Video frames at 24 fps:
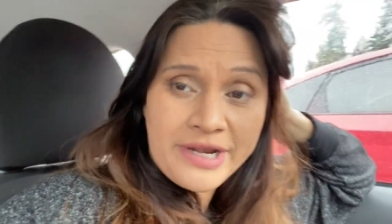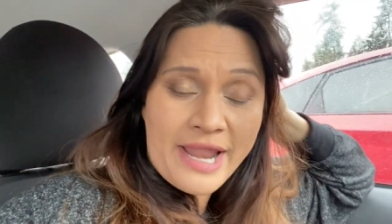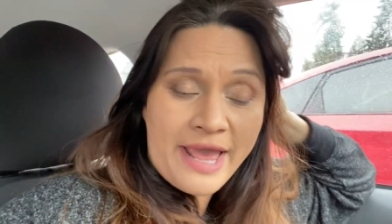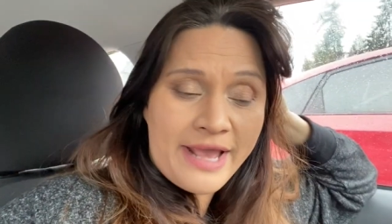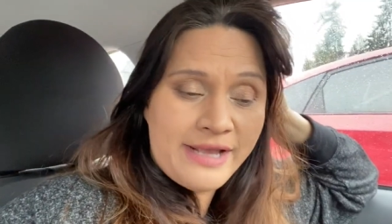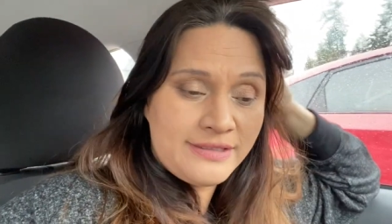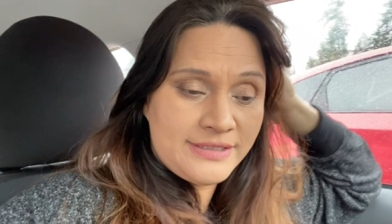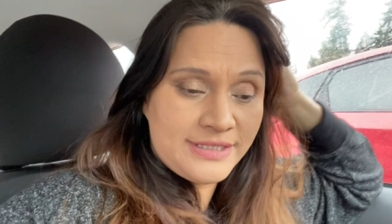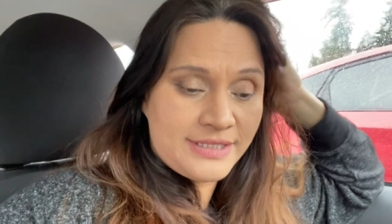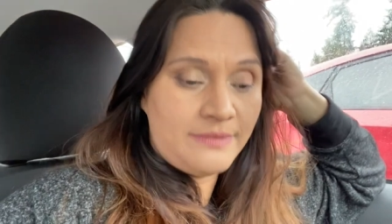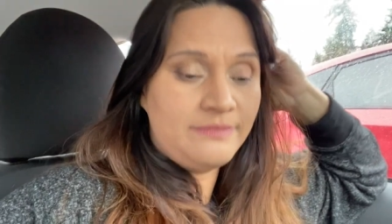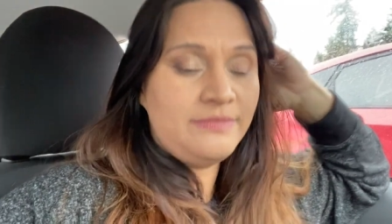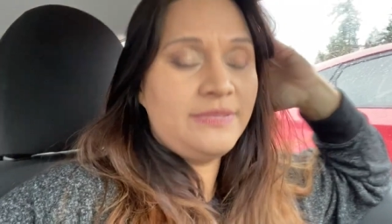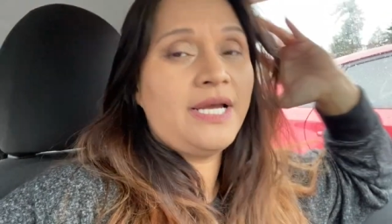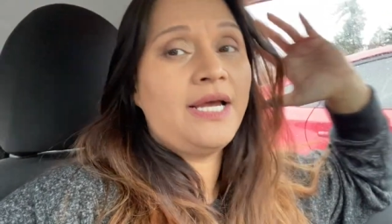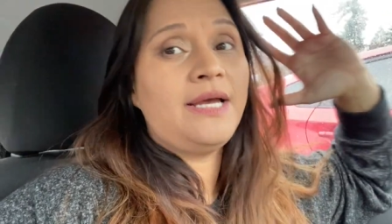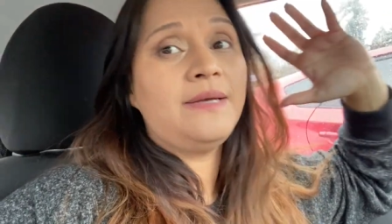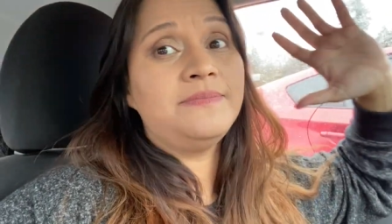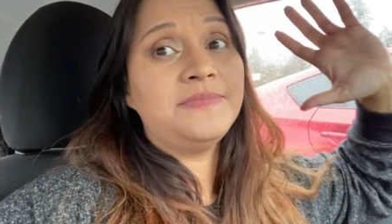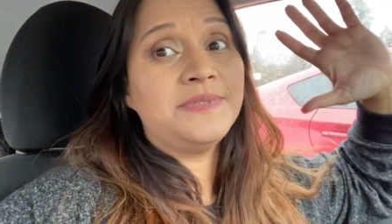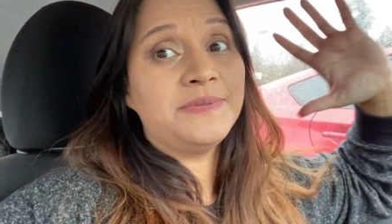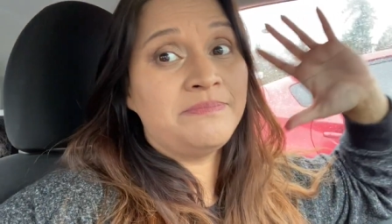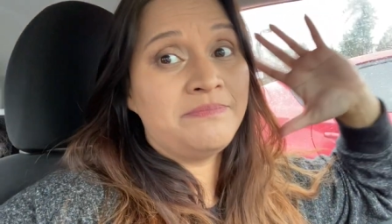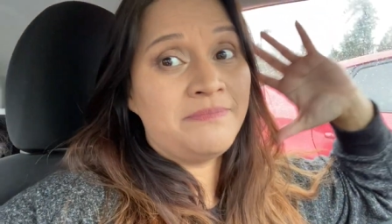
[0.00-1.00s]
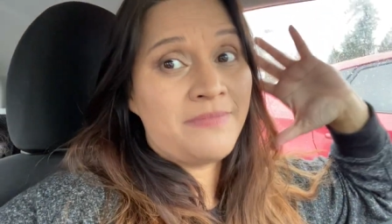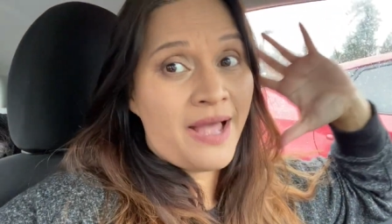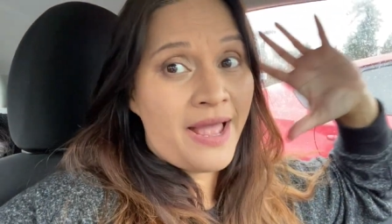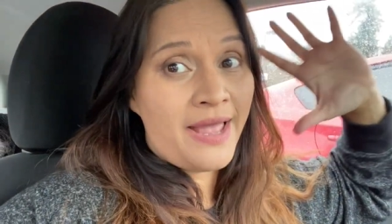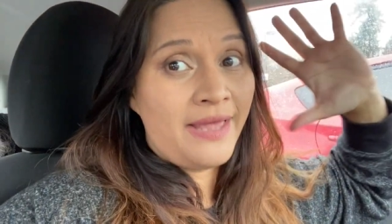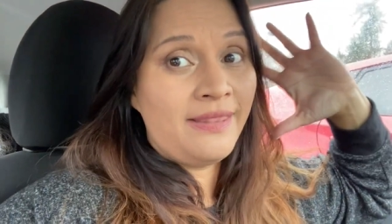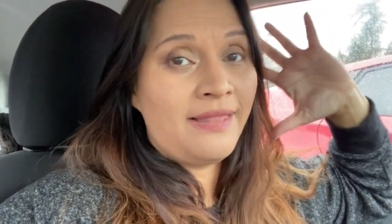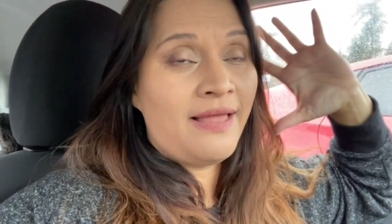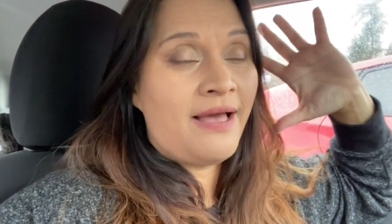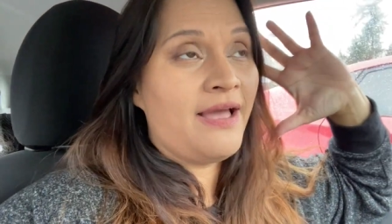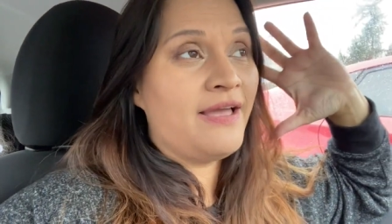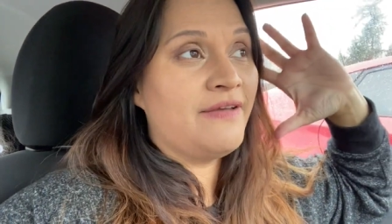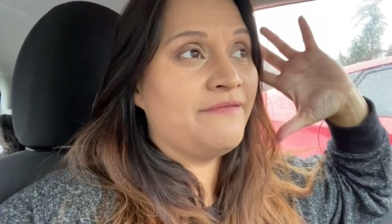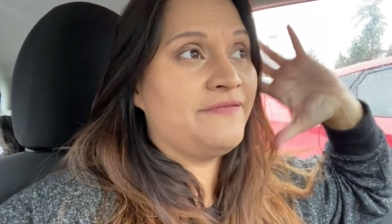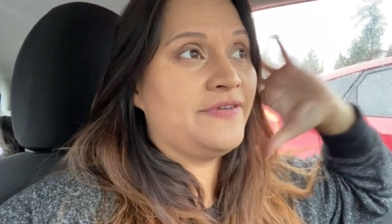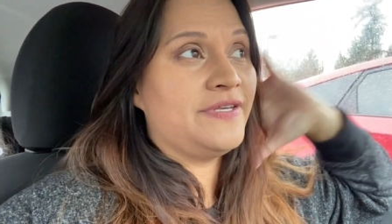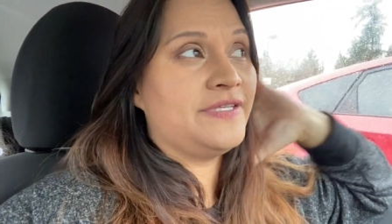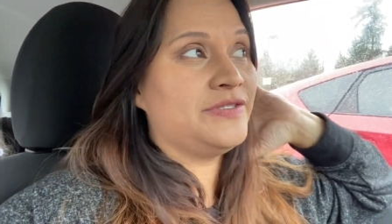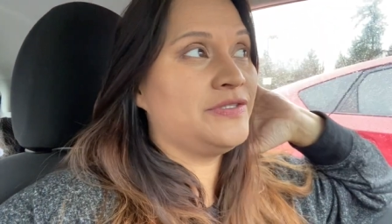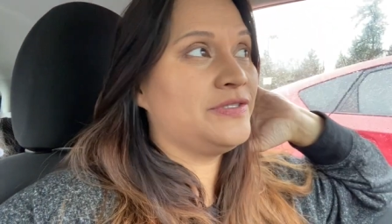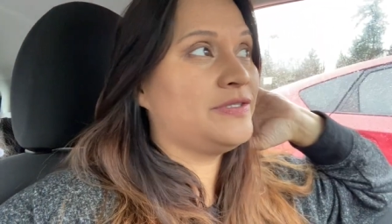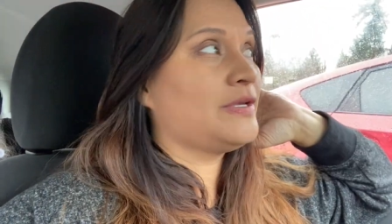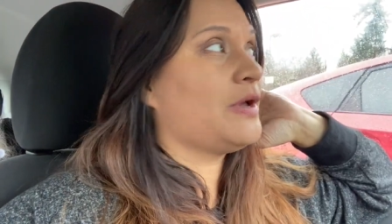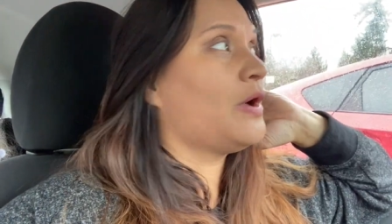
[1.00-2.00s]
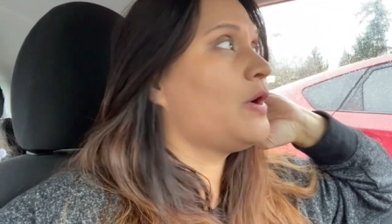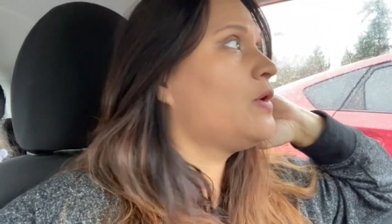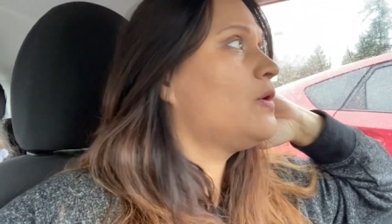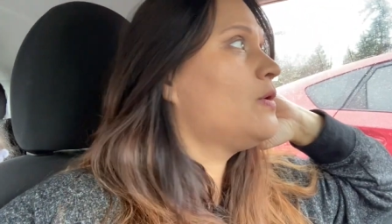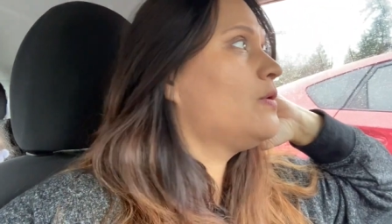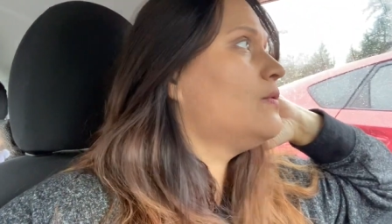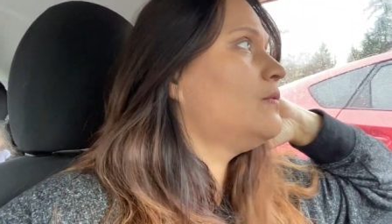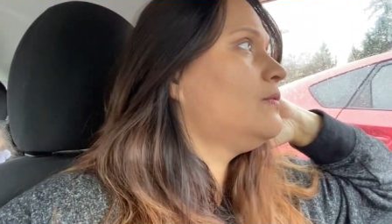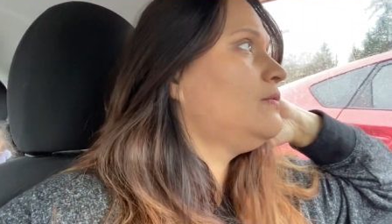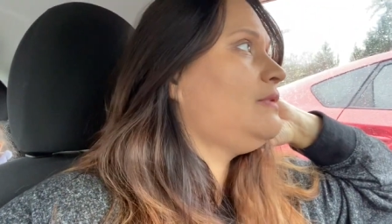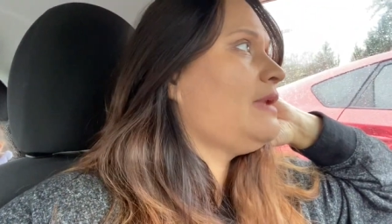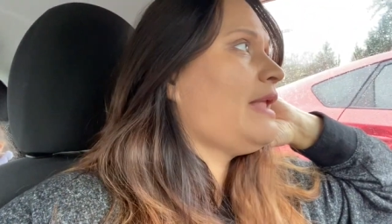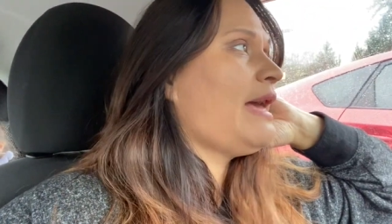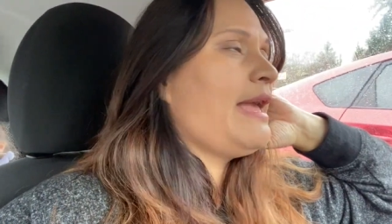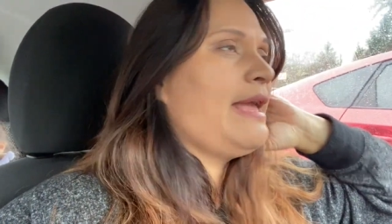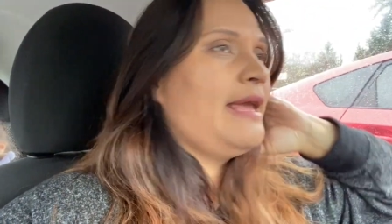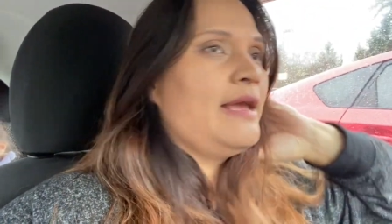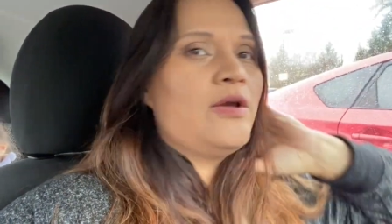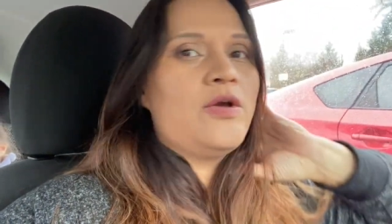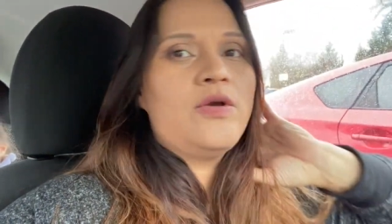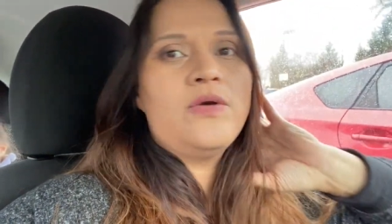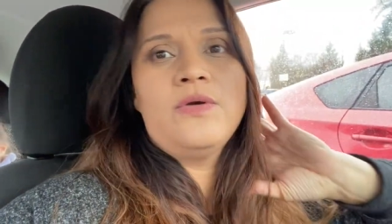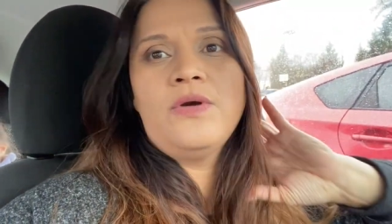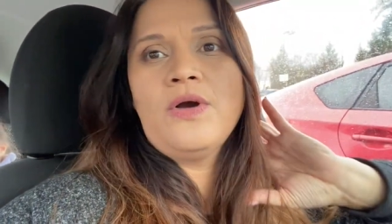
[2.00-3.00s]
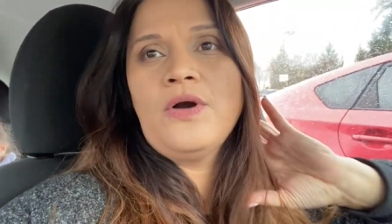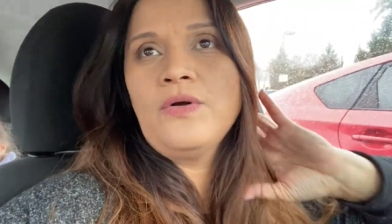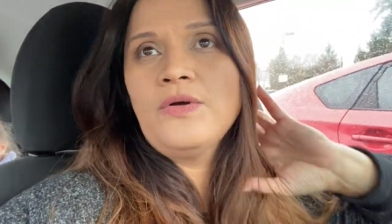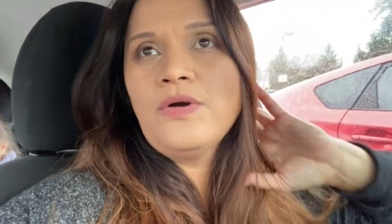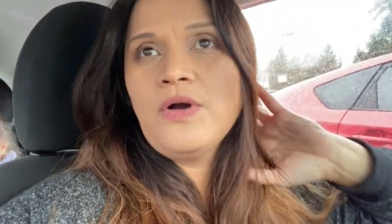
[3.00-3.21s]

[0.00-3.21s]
Like sometimes my life is so like go,